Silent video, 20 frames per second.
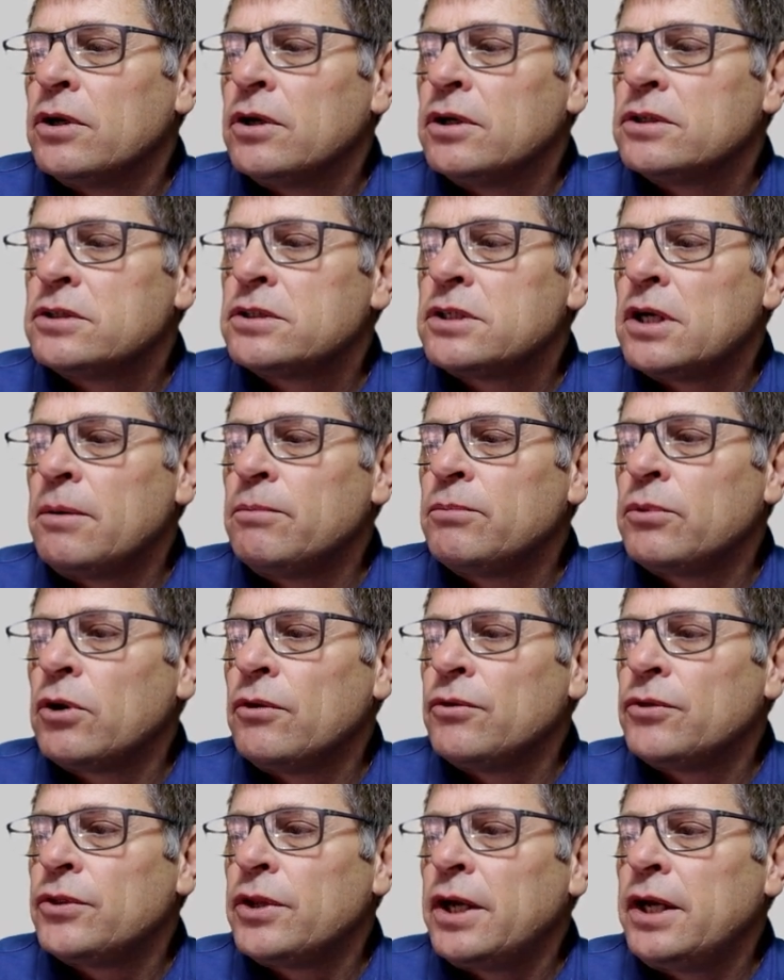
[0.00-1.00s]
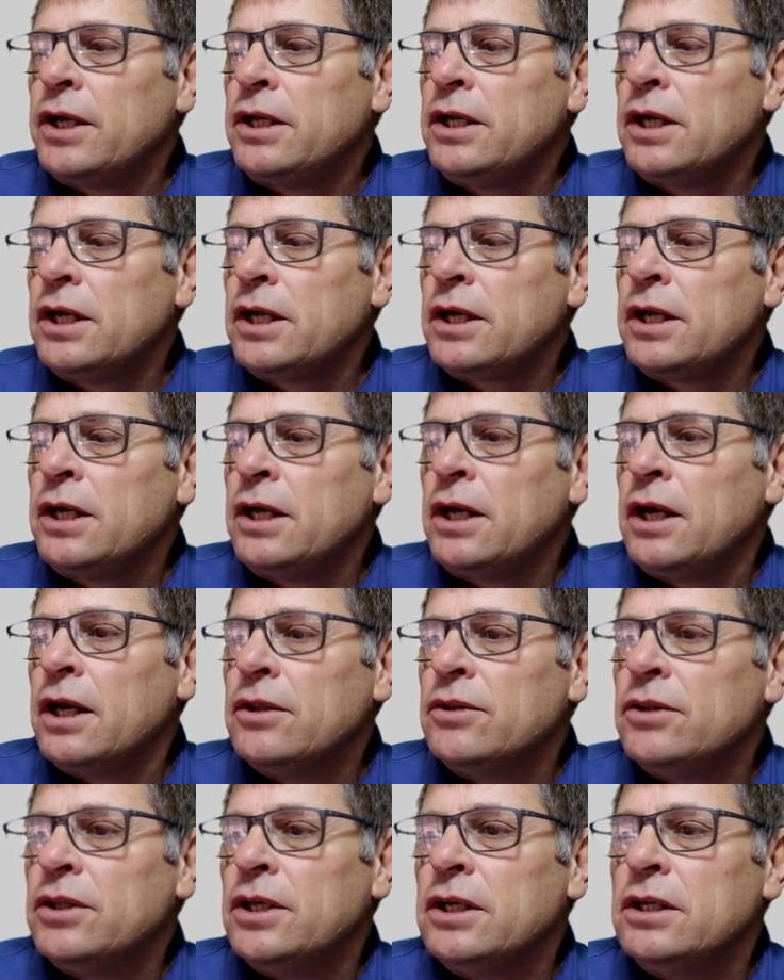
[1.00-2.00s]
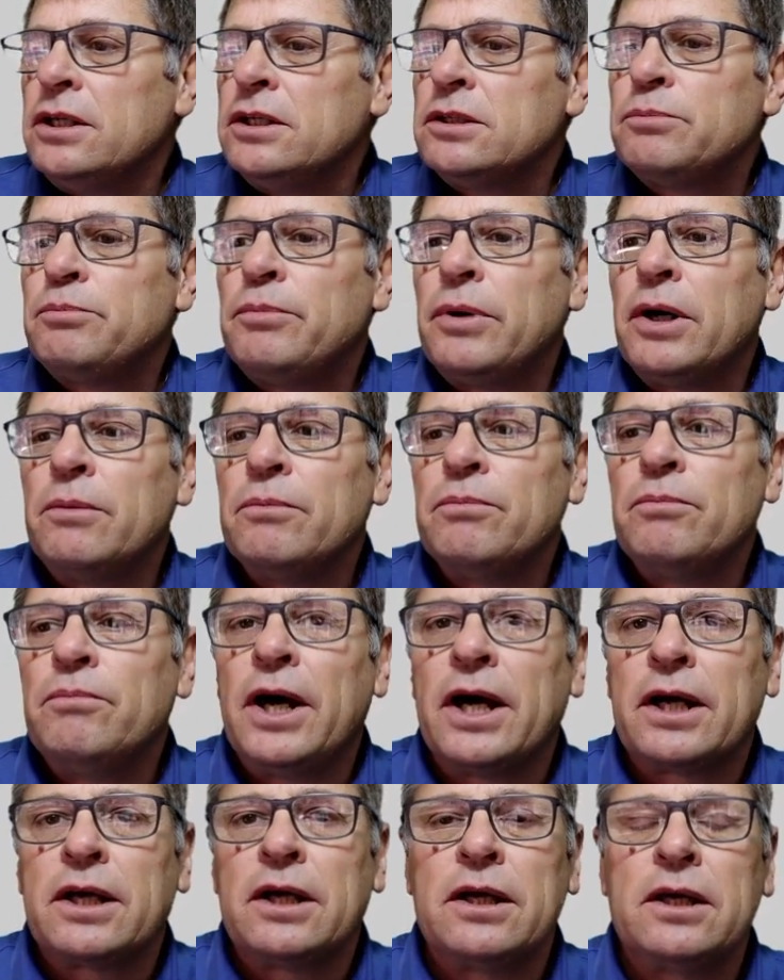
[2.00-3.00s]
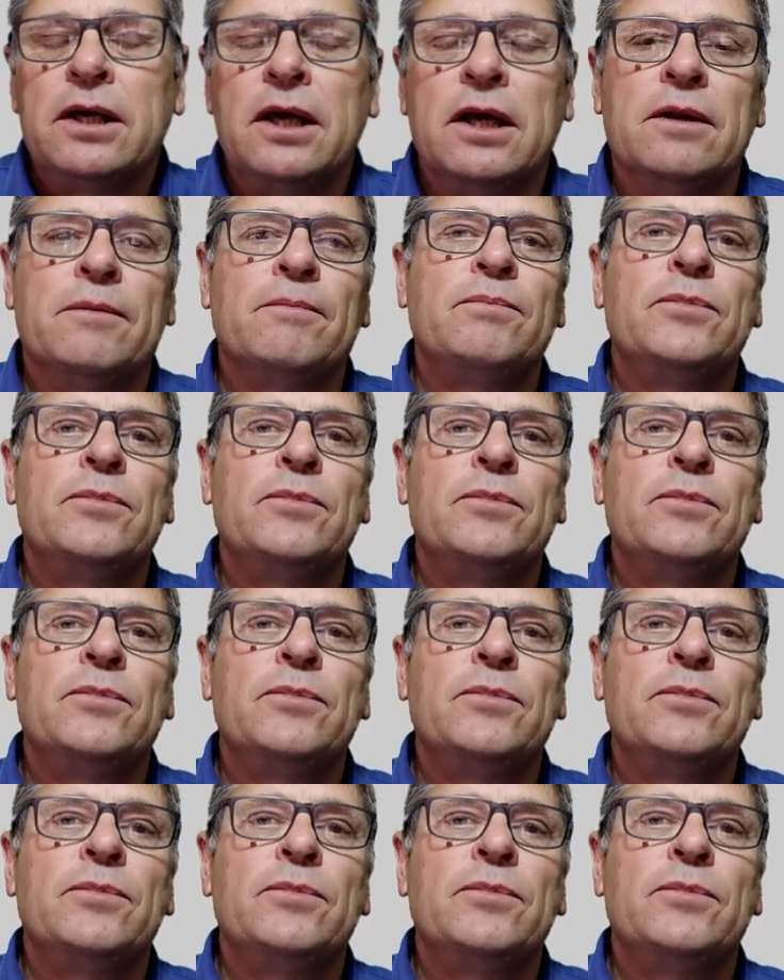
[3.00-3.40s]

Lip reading: sump container, and then is pumped back again.